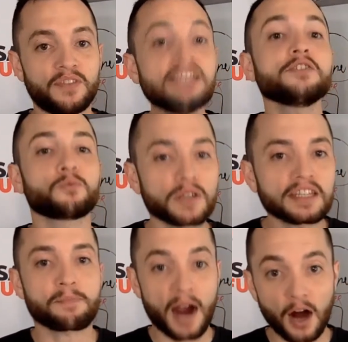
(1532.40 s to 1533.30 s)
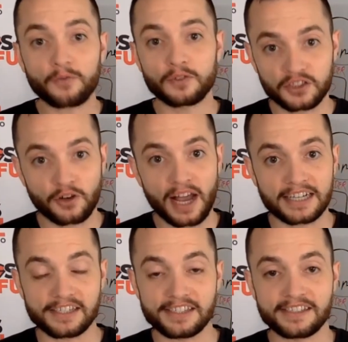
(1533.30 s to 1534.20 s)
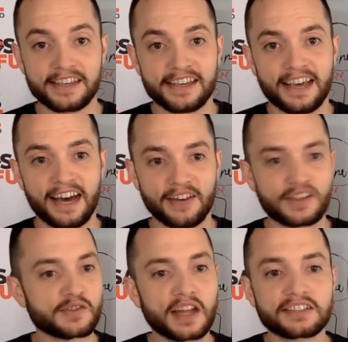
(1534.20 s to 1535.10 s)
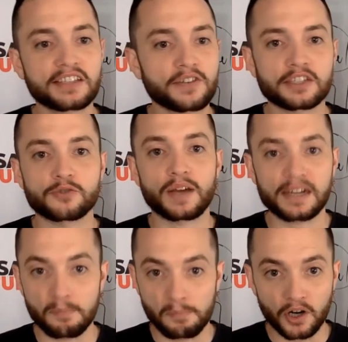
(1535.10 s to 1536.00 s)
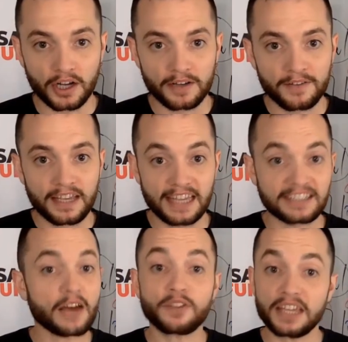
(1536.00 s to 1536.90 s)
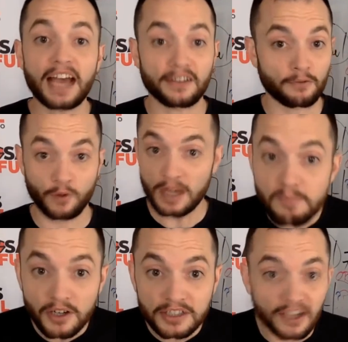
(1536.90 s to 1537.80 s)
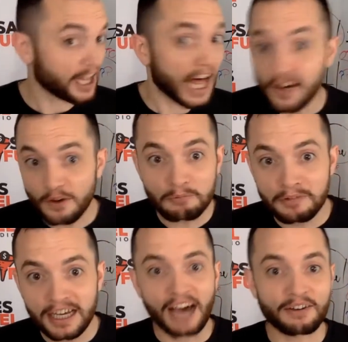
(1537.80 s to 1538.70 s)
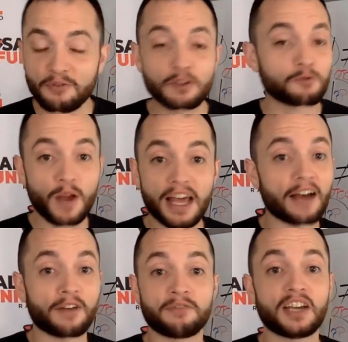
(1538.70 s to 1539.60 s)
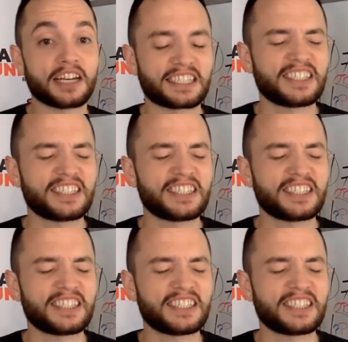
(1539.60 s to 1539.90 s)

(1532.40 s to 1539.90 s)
these are really powerful strategies. This is not stuff I just read in a book. It definitely had, I've read books, a lot of them. I've done